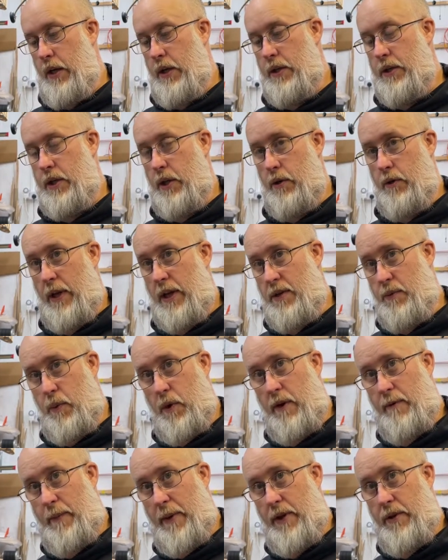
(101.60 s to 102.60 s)
So that's
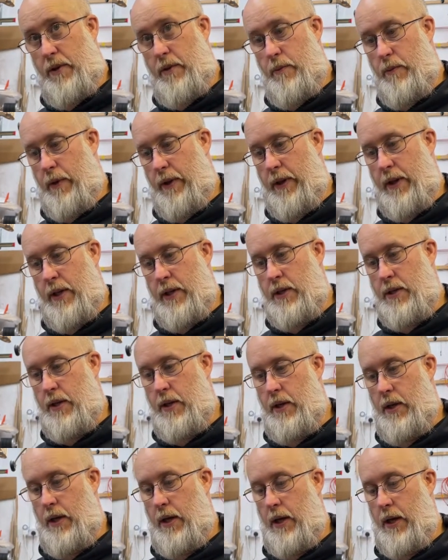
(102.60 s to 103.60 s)
what I've been doing with
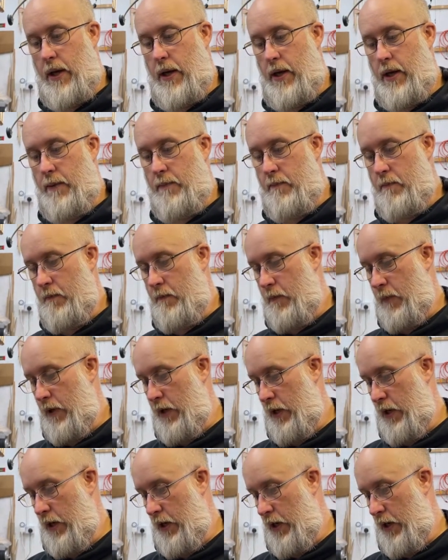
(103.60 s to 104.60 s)
this. Um,
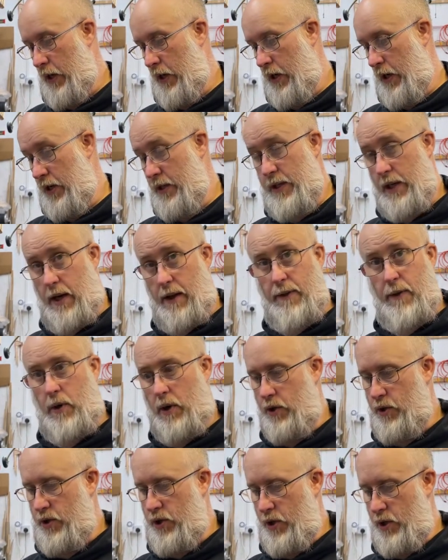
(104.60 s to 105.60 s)
and so I
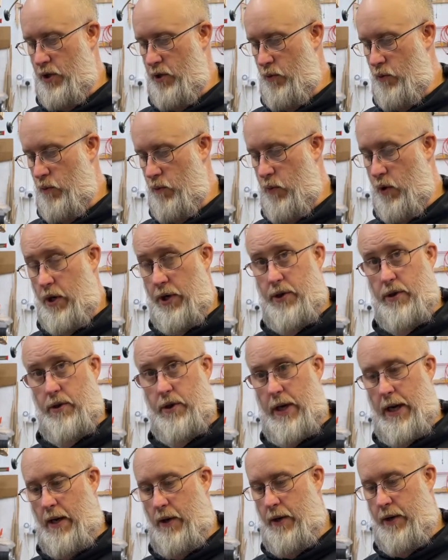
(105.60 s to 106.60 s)
thought I'd show you what I
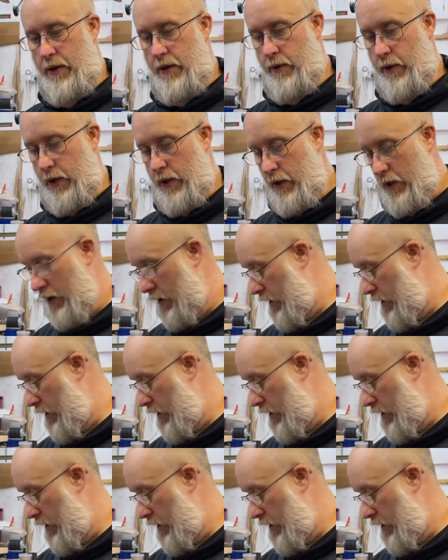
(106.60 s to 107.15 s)
do and how I do it.